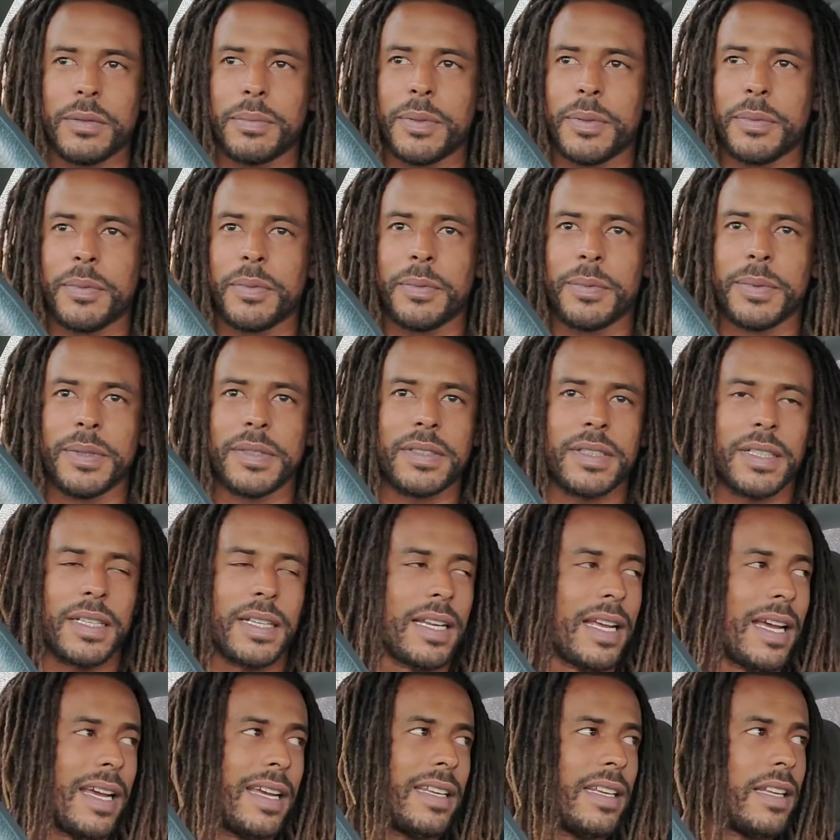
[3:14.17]
People be saying
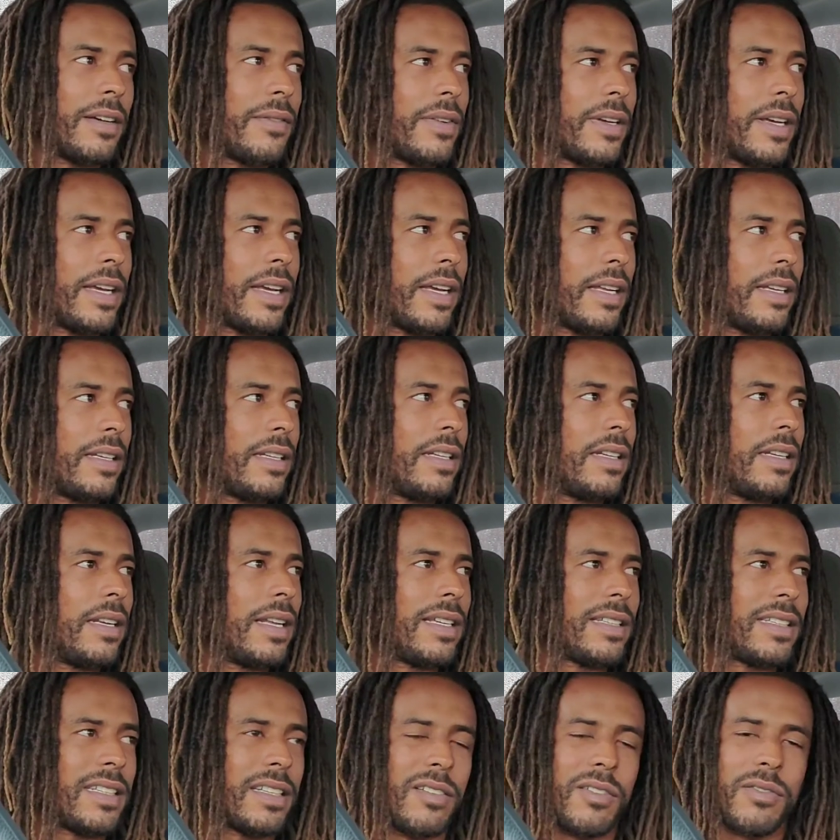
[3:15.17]
I ain't never had that.
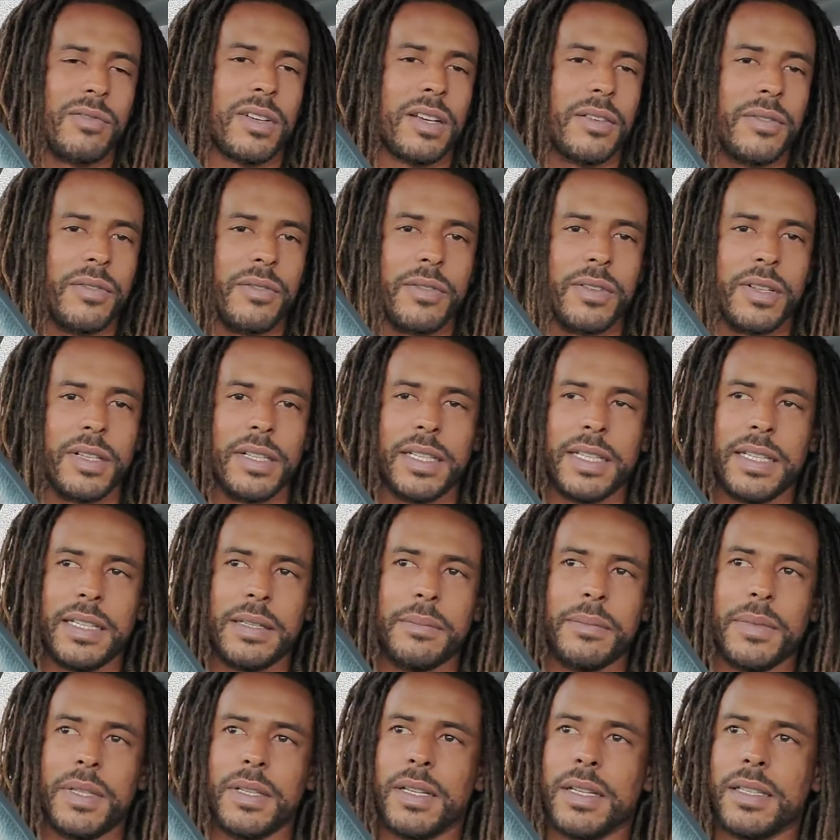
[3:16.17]
Like they don't ever really
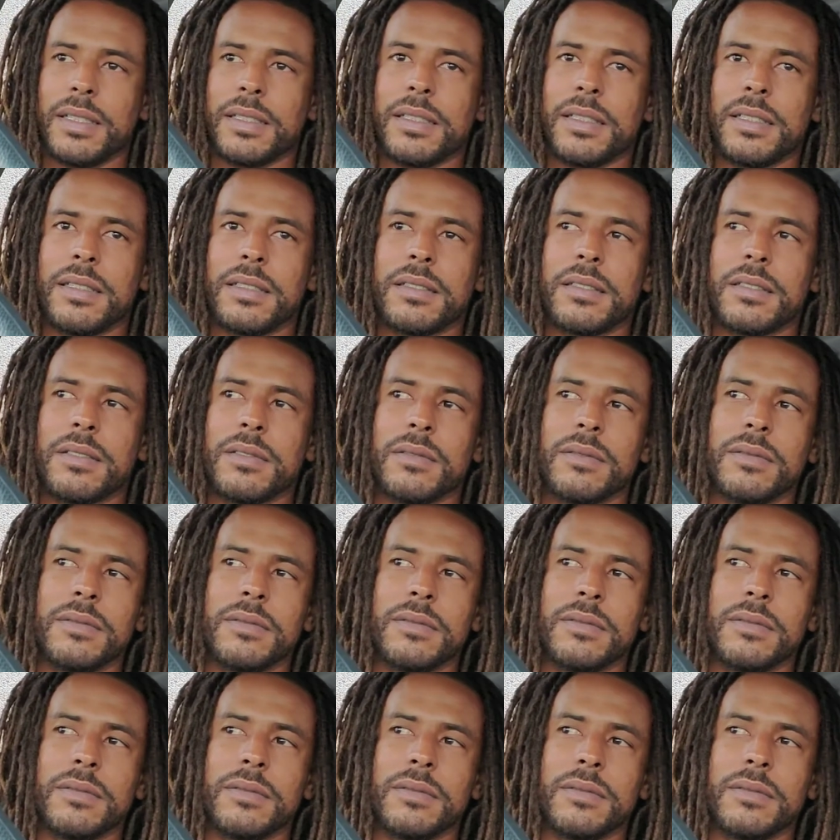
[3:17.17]
hit me like that. So,